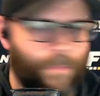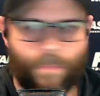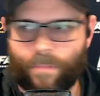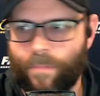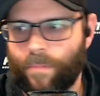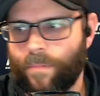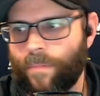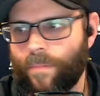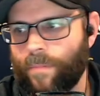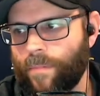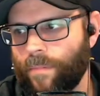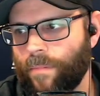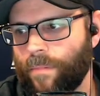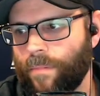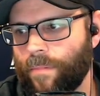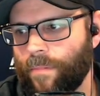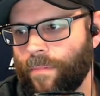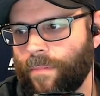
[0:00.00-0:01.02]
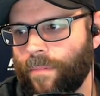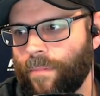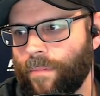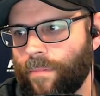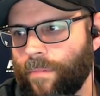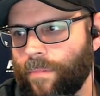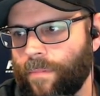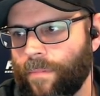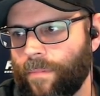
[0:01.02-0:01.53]

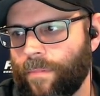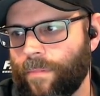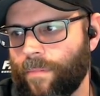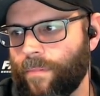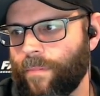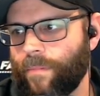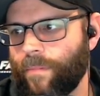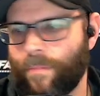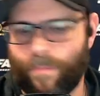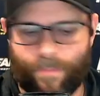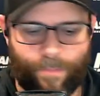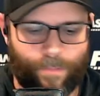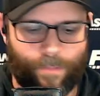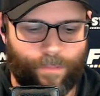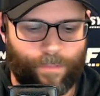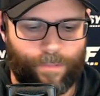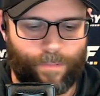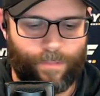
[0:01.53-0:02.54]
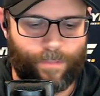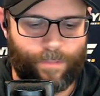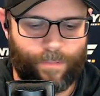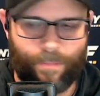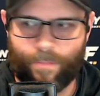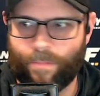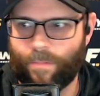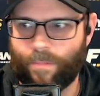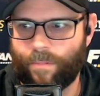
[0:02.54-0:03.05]

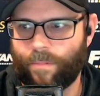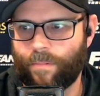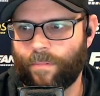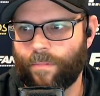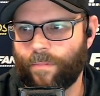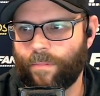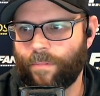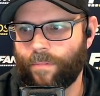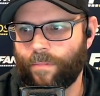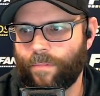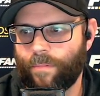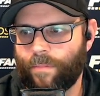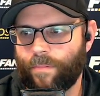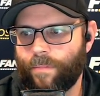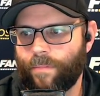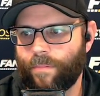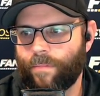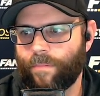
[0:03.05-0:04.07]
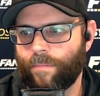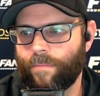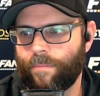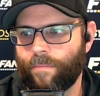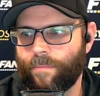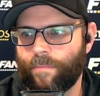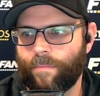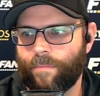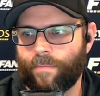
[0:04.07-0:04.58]

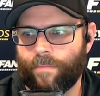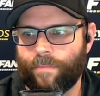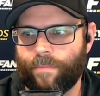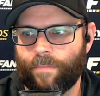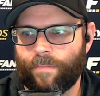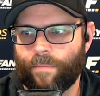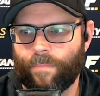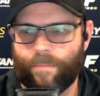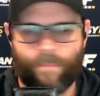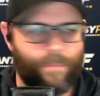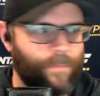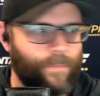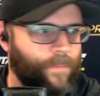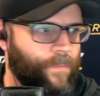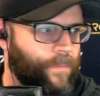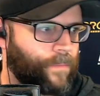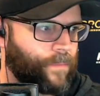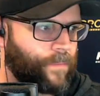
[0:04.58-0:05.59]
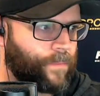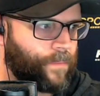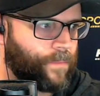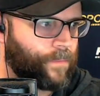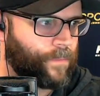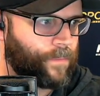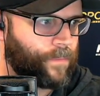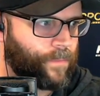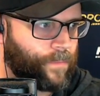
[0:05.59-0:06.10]

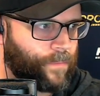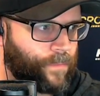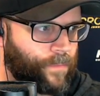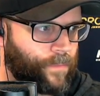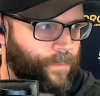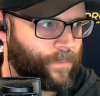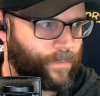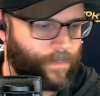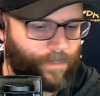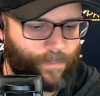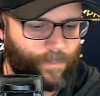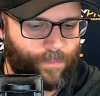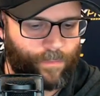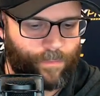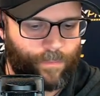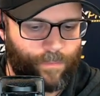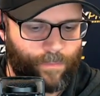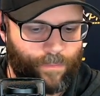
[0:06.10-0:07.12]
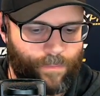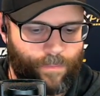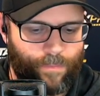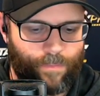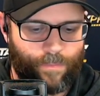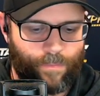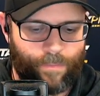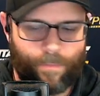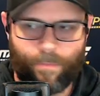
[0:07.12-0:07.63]

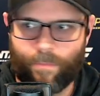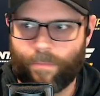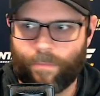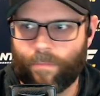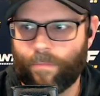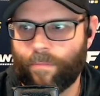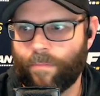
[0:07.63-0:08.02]
(silent)